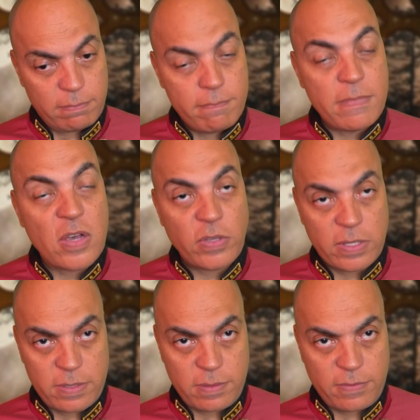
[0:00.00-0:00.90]

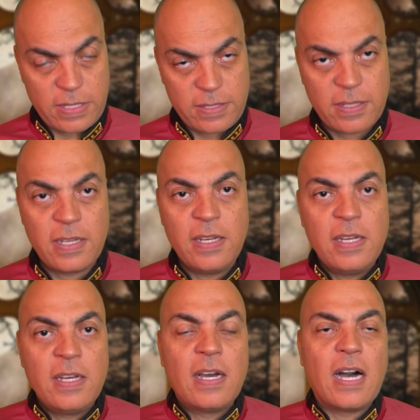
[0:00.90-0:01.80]
millions of us,
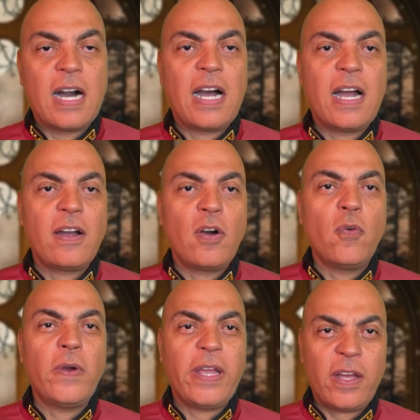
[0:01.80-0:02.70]
are
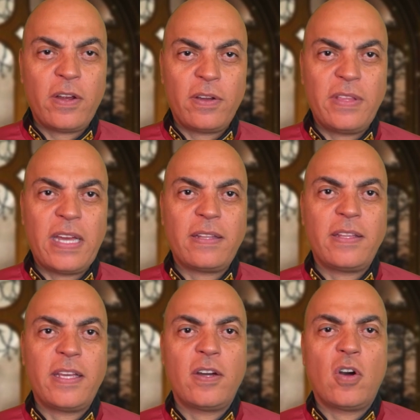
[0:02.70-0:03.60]
aware that
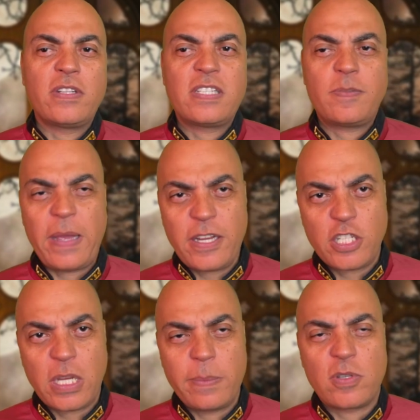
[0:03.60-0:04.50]
they are on
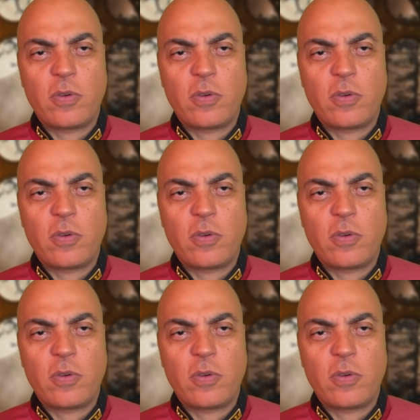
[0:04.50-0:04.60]
spaceships,